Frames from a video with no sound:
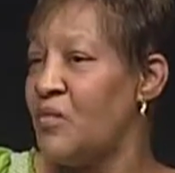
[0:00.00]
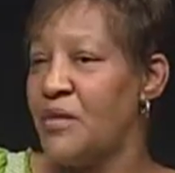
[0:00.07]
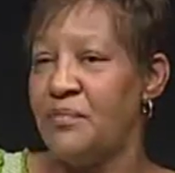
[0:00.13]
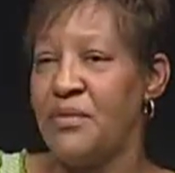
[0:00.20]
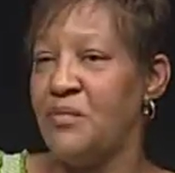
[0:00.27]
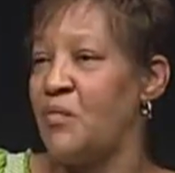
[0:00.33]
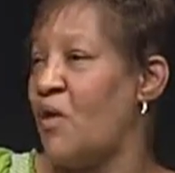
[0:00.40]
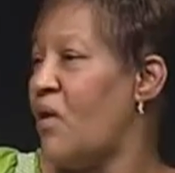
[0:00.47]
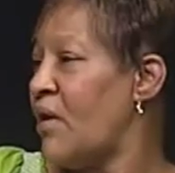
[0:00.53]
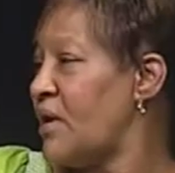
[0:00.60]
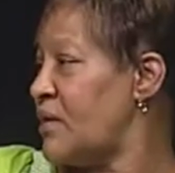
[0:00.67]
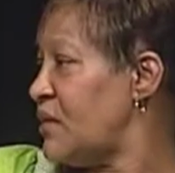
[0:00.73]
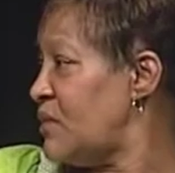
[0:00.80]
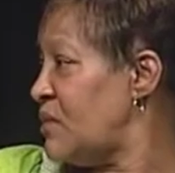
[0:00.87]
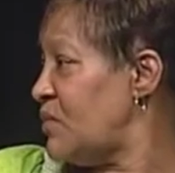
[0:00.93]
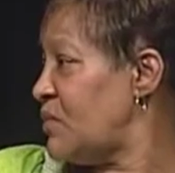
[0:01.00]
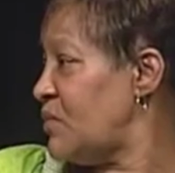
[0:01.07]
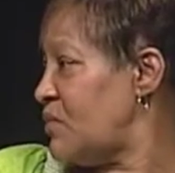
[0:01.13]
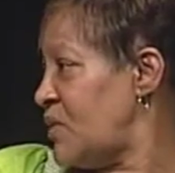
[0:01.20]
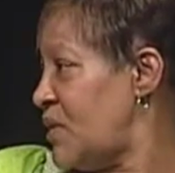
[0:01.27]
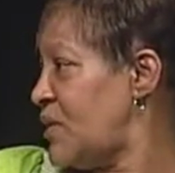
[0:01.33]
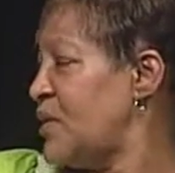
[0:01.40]
We'll be walking on
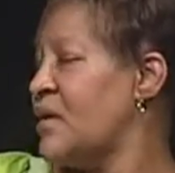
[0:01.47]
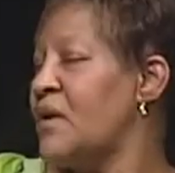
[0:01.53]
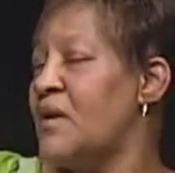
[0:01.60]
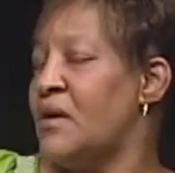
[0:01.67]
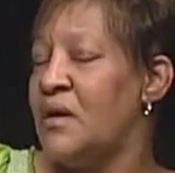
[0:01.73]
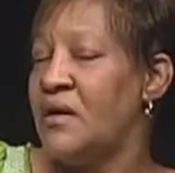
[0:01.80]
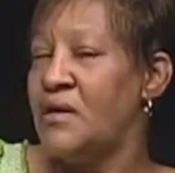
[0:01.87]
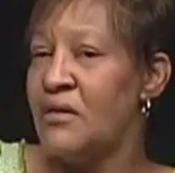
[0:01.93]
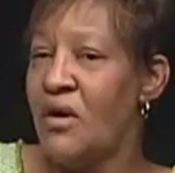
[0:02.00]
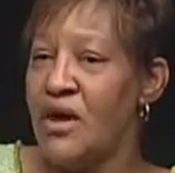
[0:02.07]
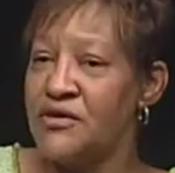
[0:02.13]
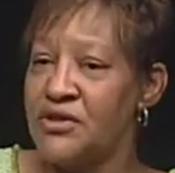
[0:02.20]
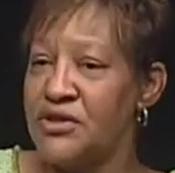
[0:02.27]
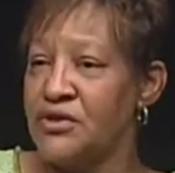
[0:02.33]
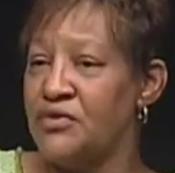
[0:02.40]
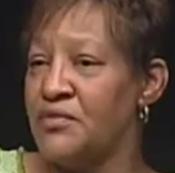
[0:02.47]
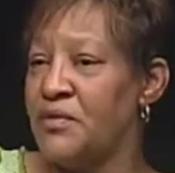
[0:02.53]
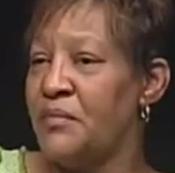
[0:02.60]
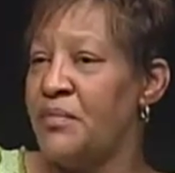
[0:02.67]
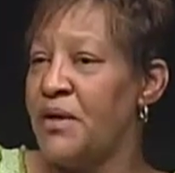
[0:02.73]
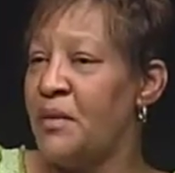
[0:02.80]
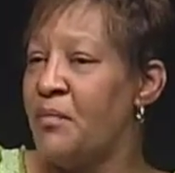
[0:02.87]
or what, you know, our
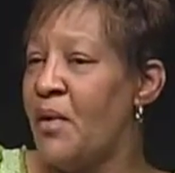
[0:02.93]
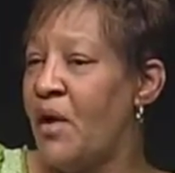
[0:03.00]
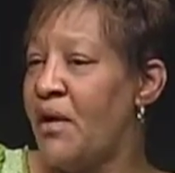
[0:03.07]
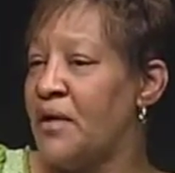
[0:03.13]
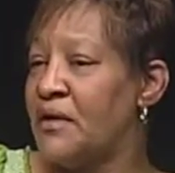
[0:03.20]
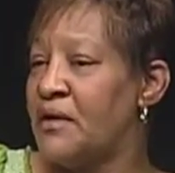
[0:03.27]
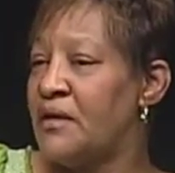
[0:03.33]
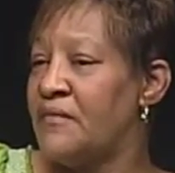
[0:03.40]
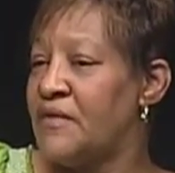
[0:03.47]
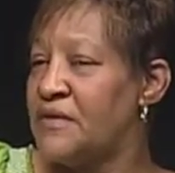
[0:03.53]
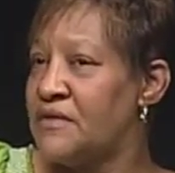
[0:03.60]
children will be a part of.